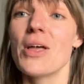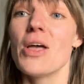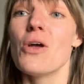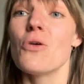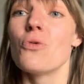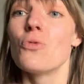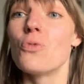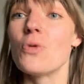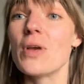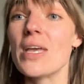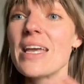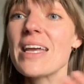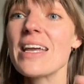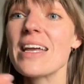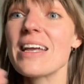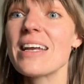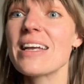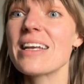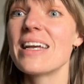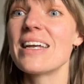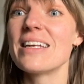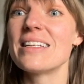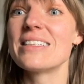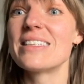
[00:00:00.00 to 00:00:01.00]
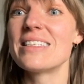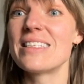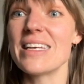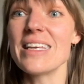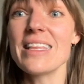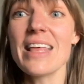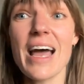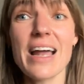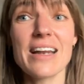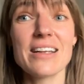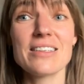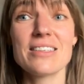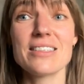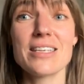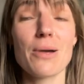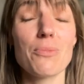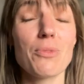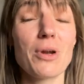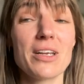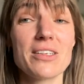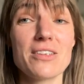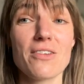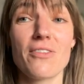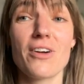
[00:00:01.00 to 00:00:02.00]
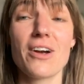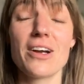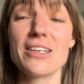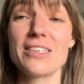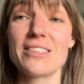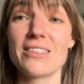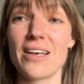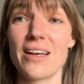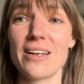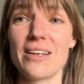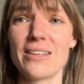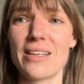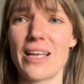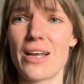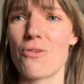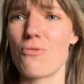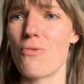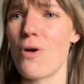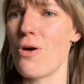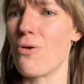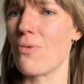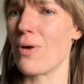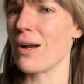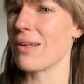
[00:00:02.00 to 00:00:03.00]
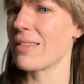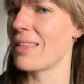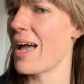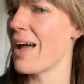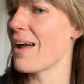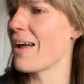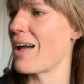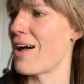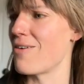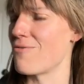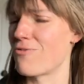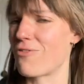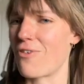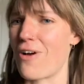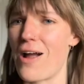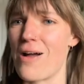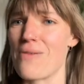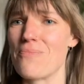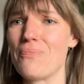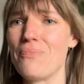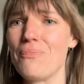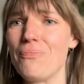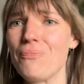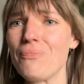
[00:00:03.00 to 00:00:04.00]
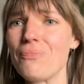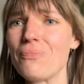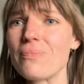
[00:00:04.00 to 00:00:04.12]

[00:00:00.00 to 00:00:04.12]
We can see that in someone as a very sudden, like, whoa, where'd that come from?